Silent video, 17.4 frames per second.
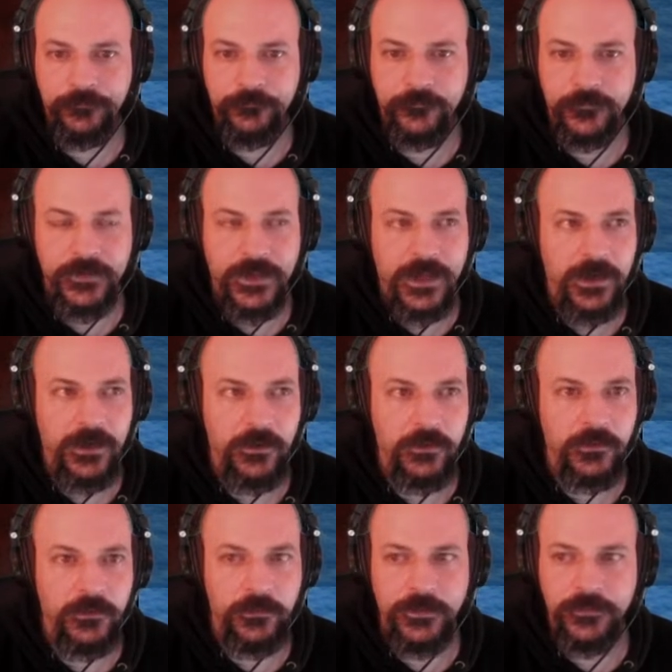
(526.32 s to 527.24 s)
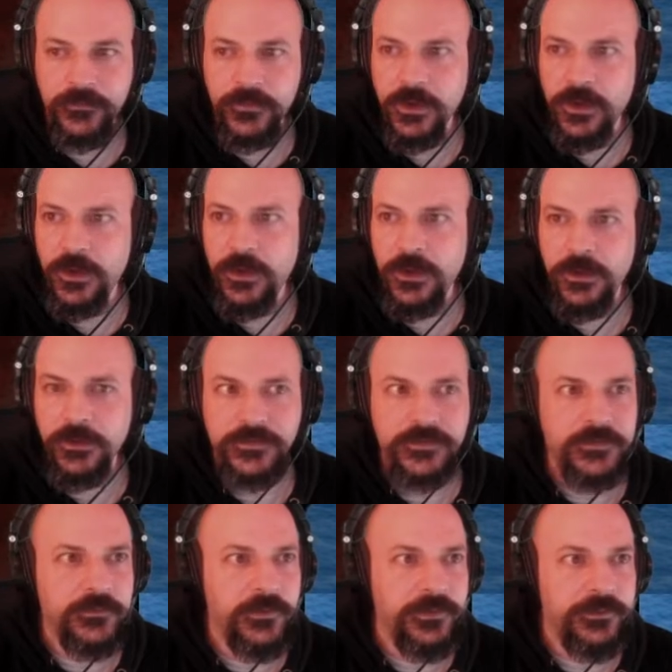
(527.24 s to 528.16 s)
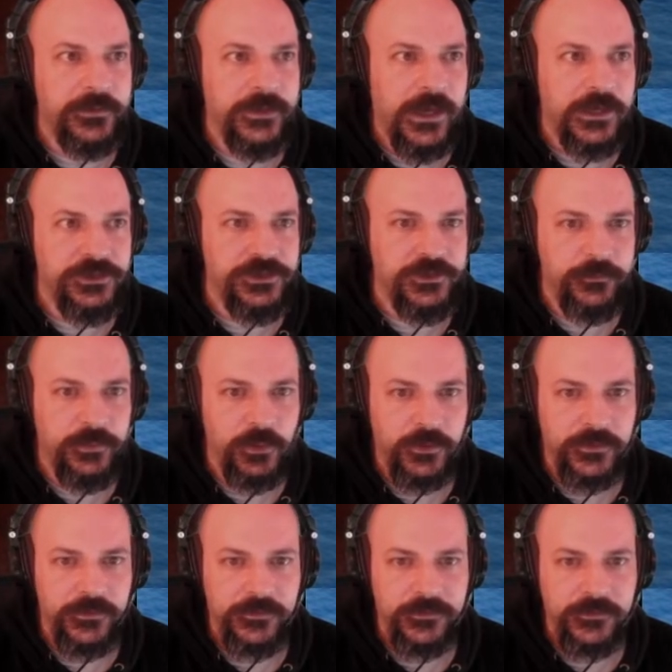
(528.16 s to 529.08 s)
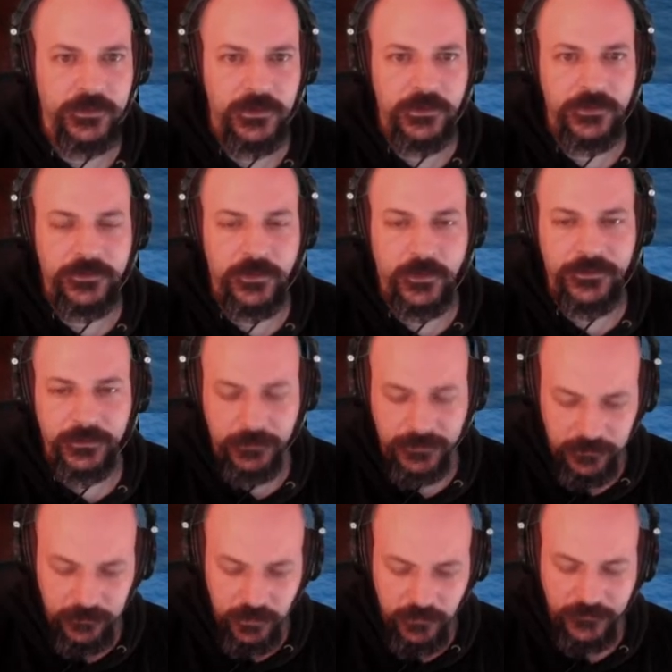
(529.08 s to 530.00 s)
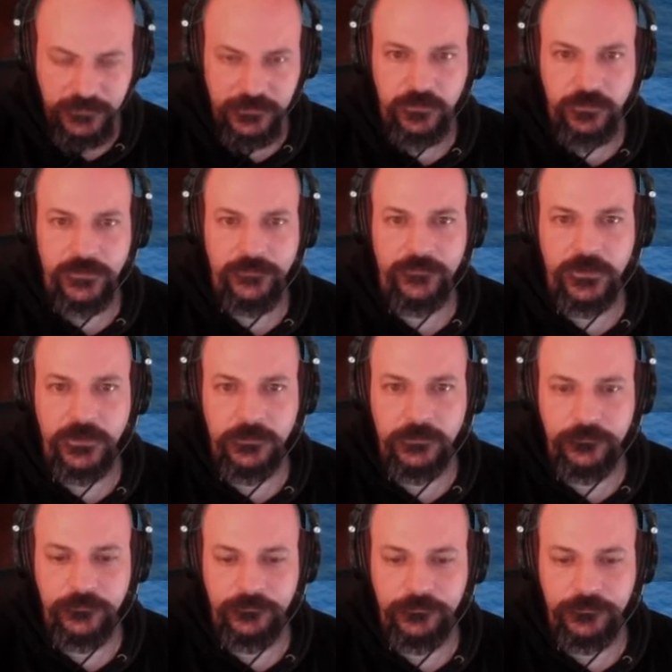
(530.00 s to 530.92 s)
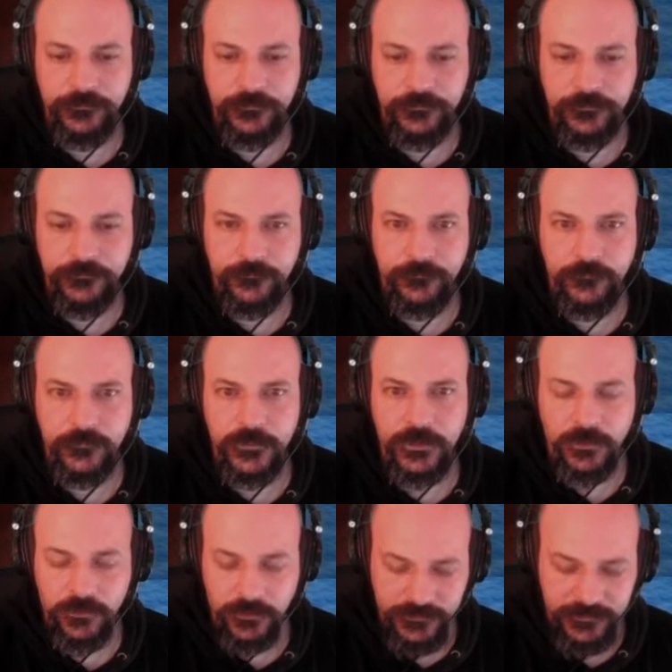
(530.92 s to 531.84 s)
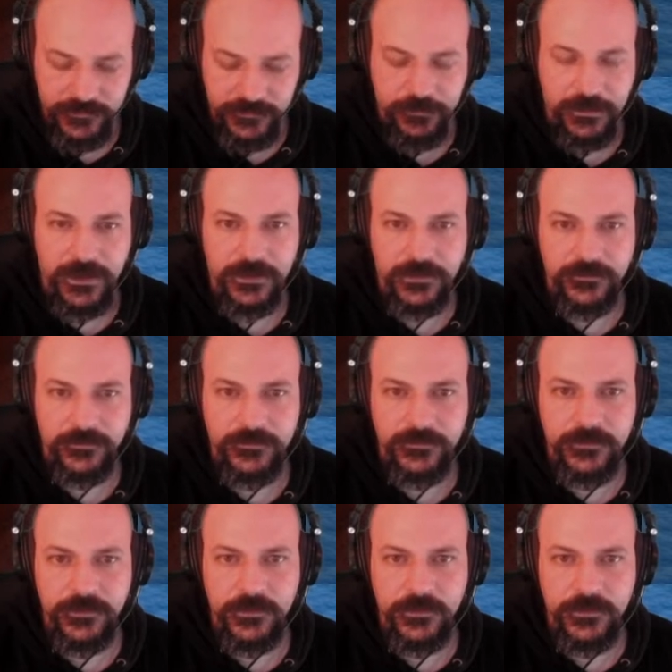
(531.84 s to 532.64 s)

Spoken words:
Now we've got 3 action points, so I think we can move into Griffer across these plains,